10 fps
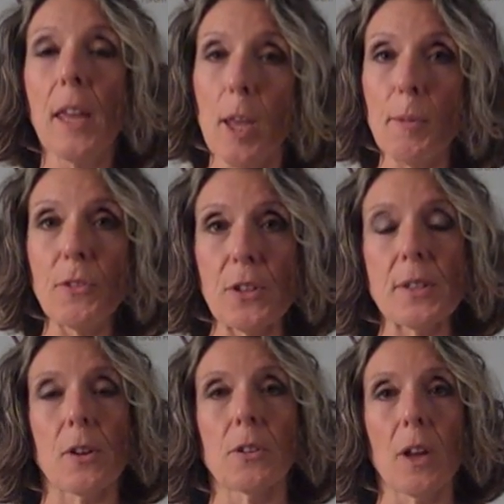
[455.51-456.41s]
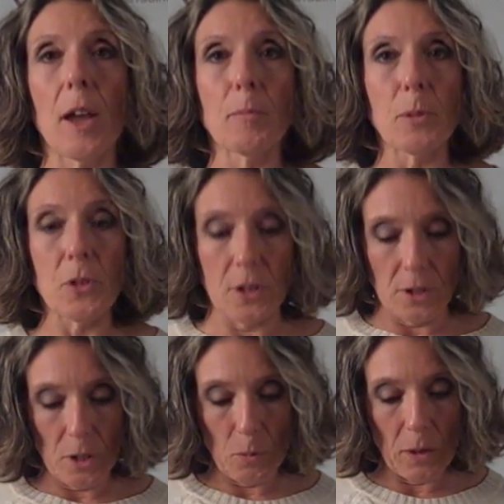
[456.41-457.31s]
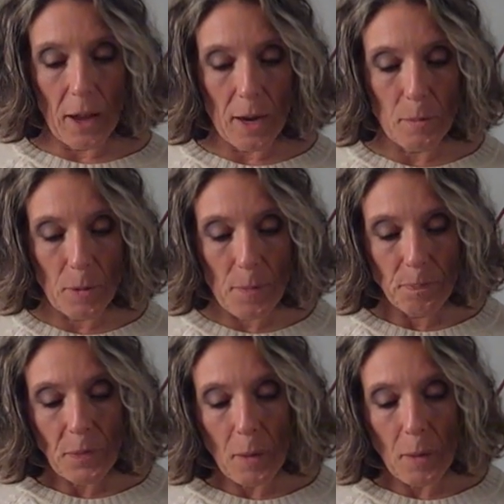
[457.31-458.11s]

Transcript: images are not particularly reliable.